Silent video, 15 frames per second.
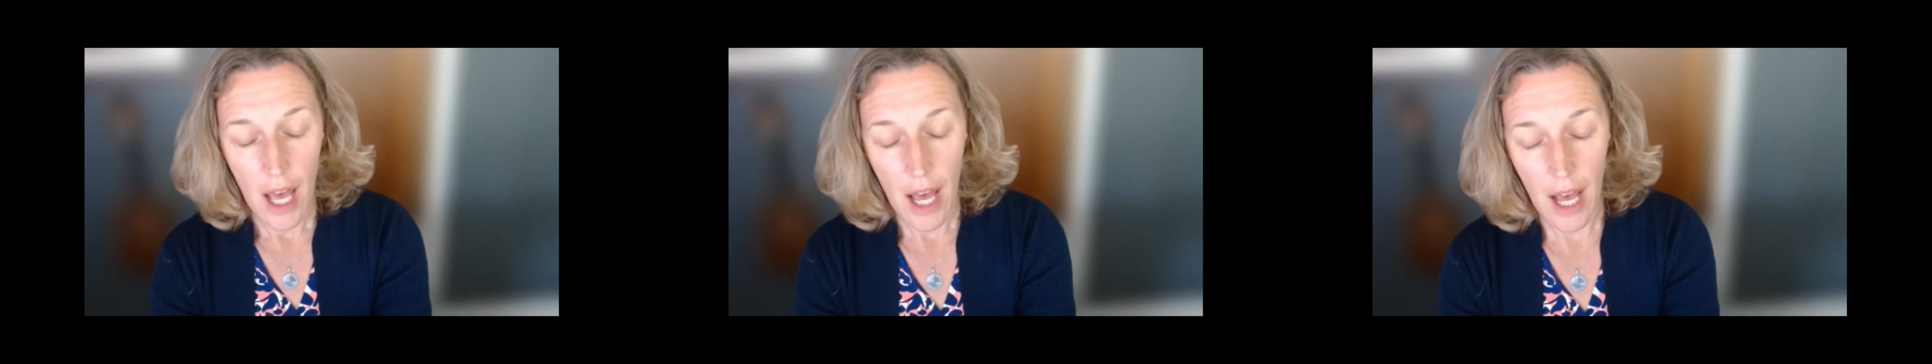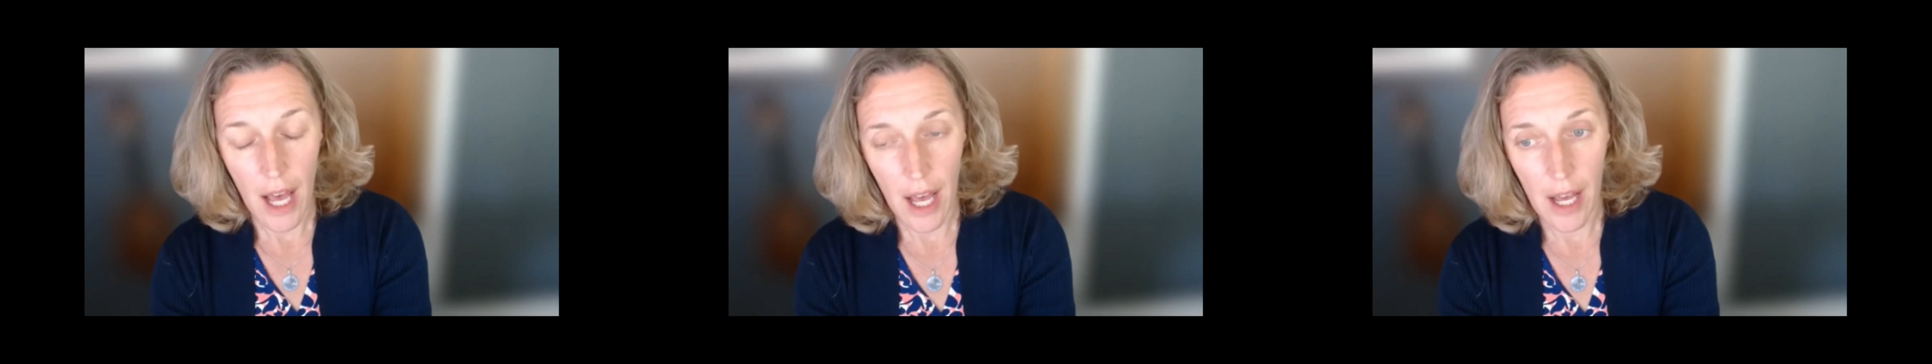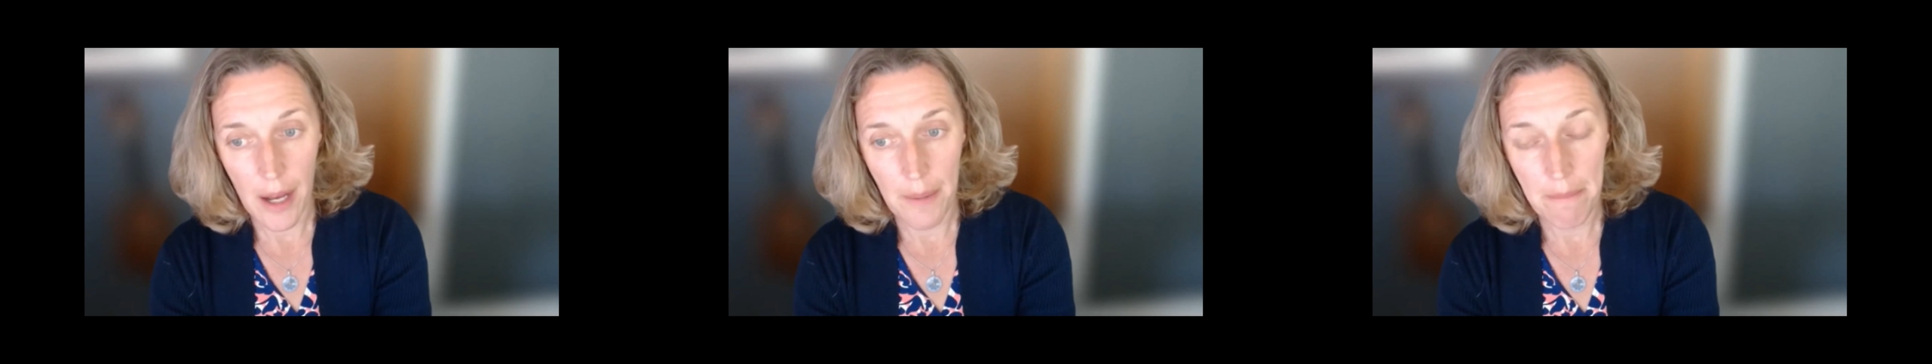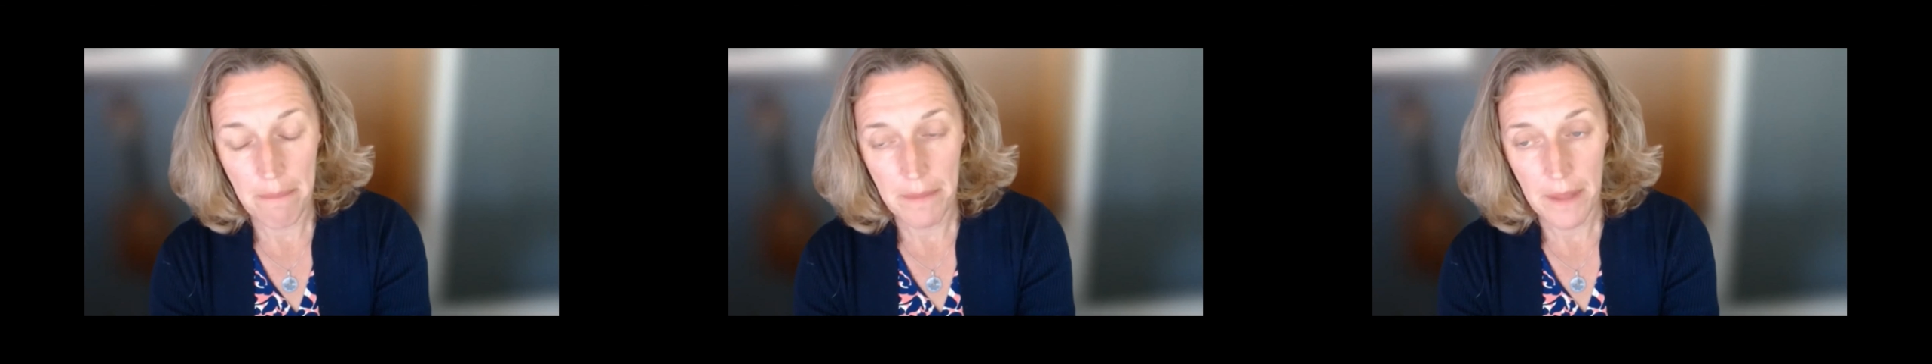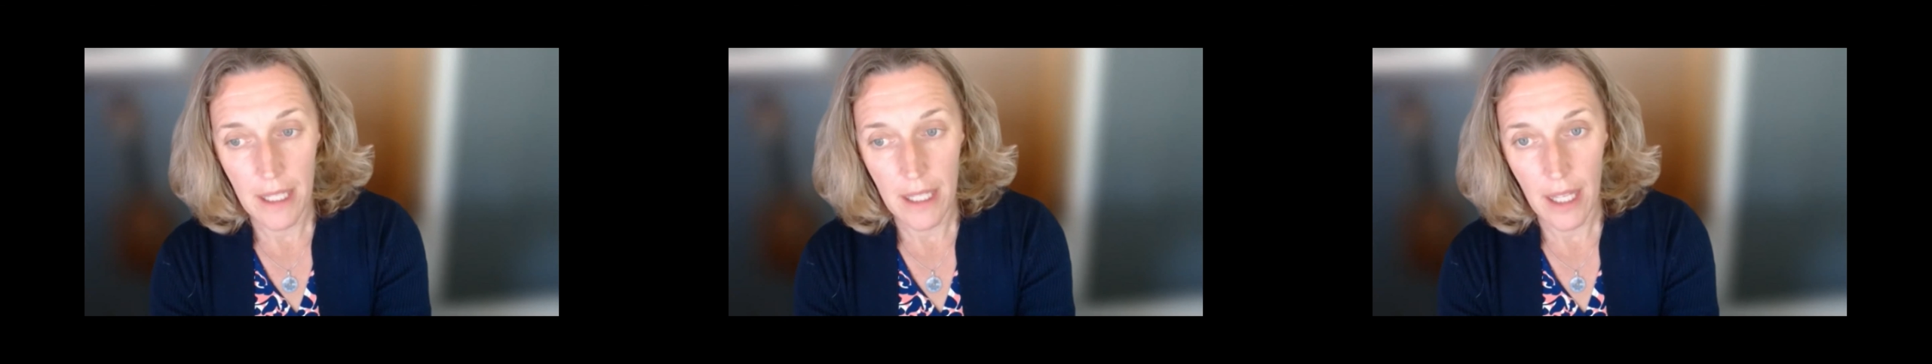
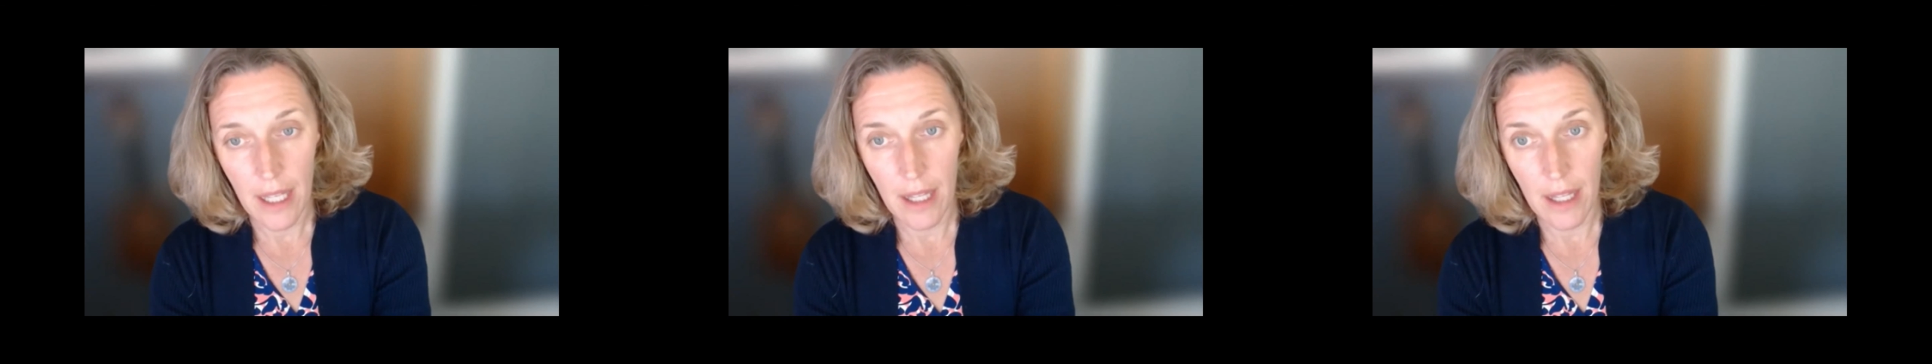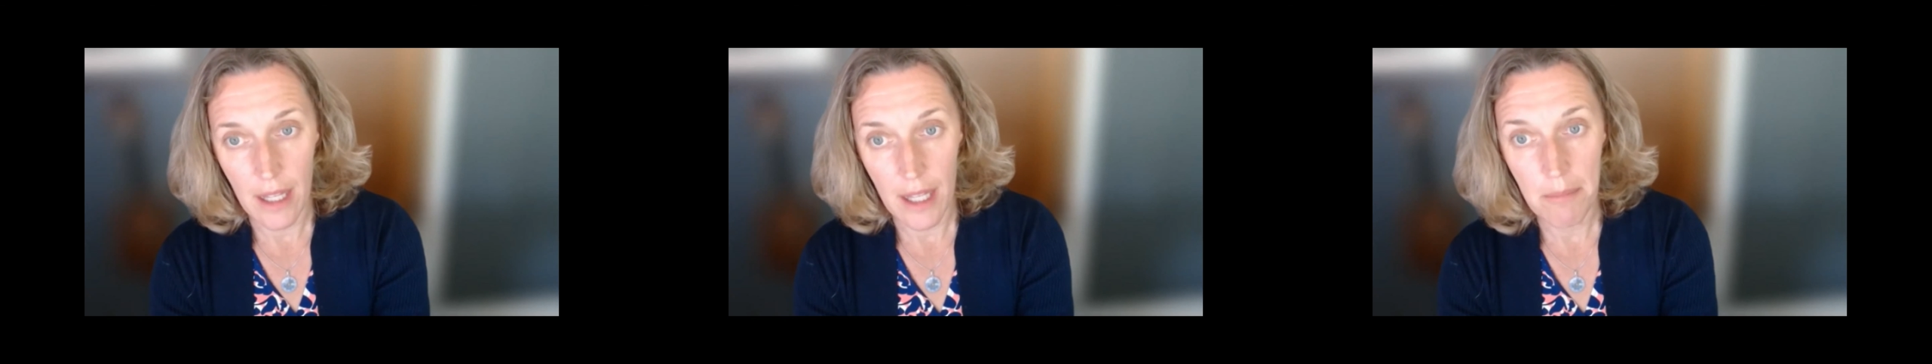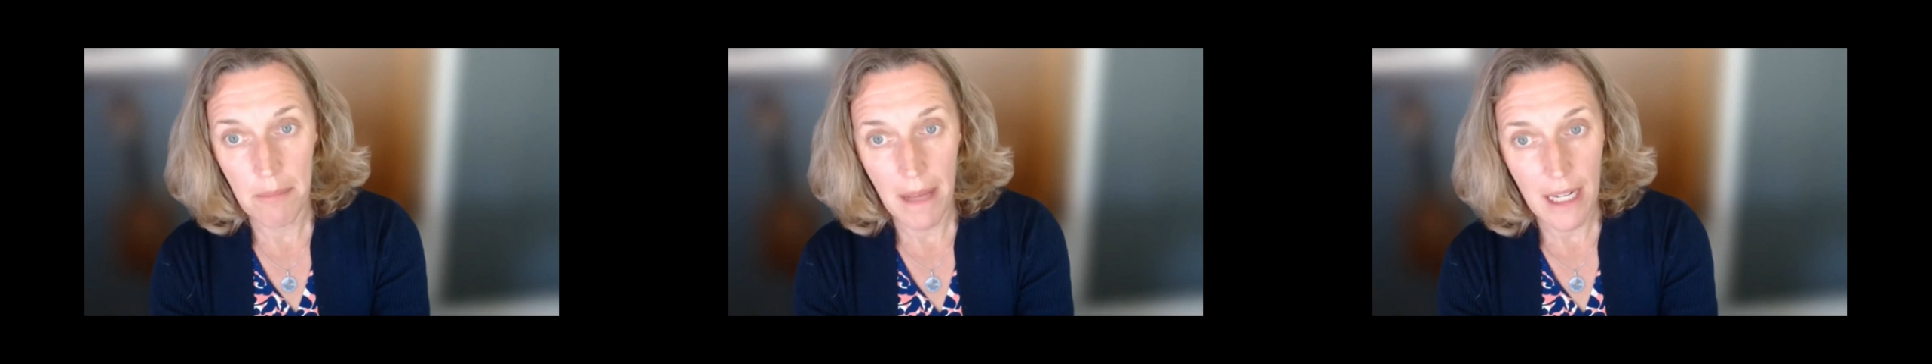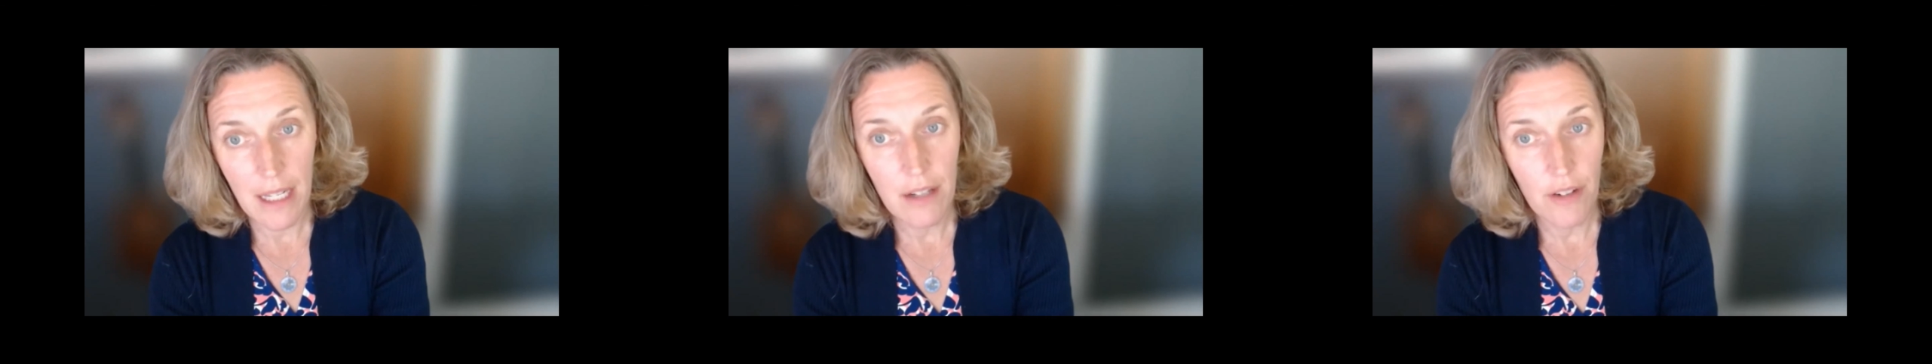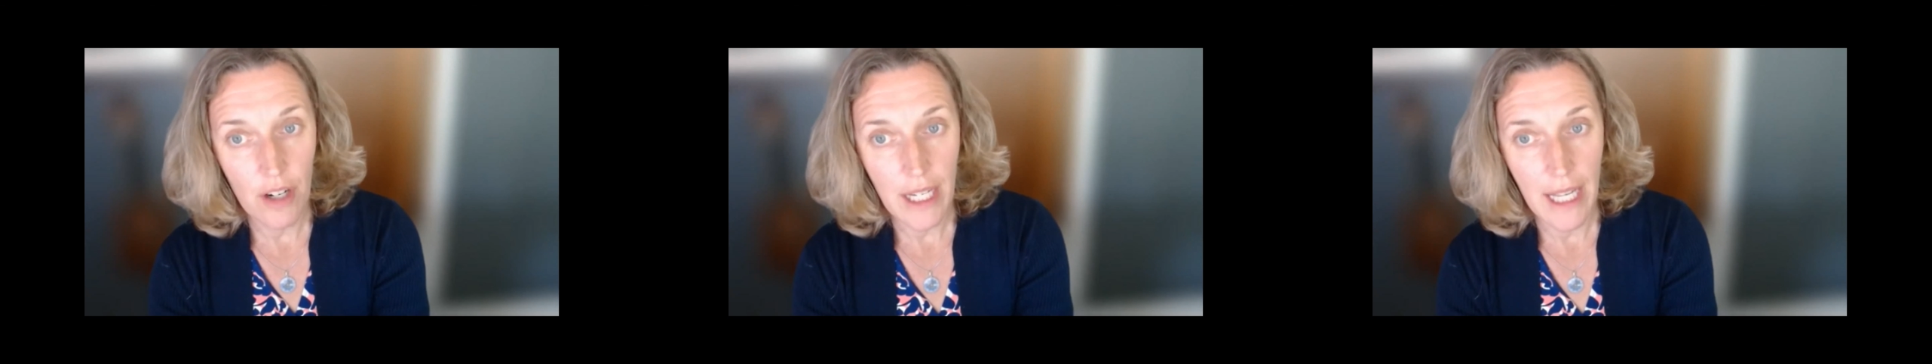In many
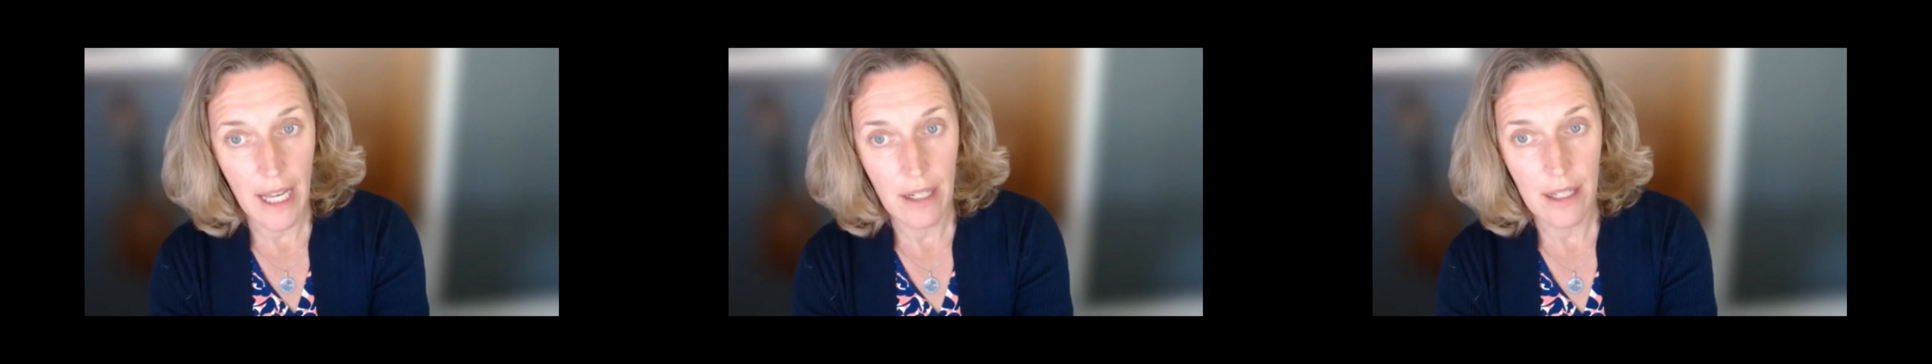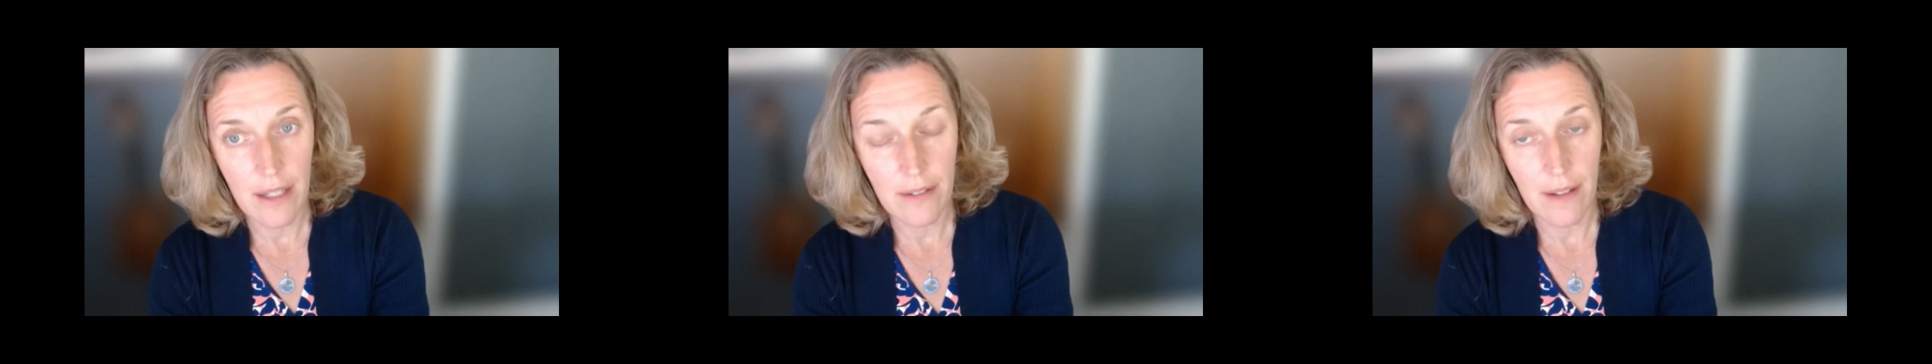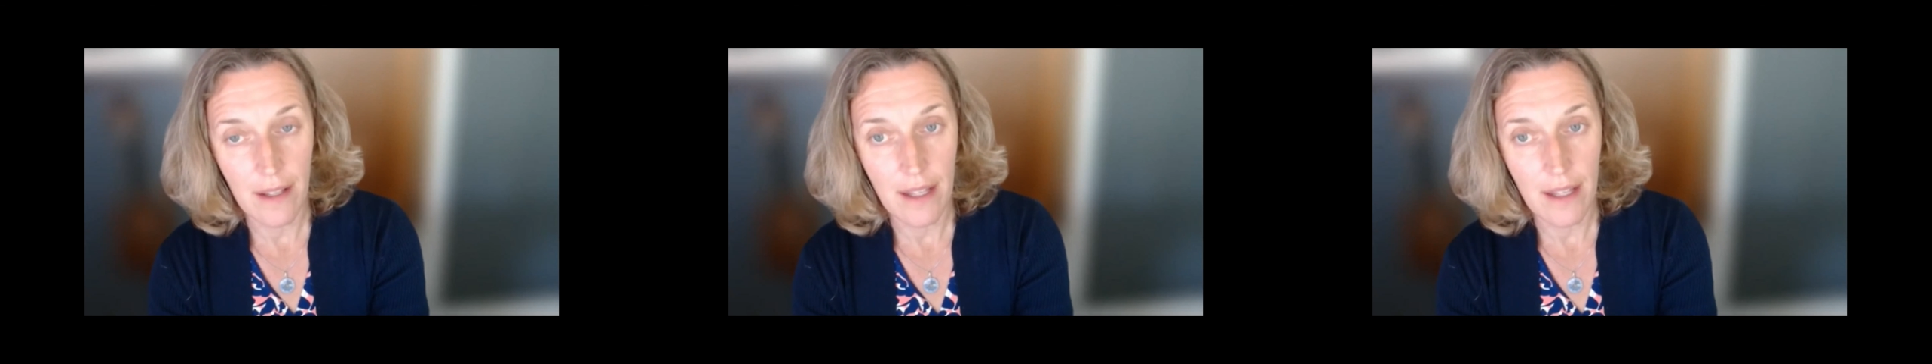of our counties,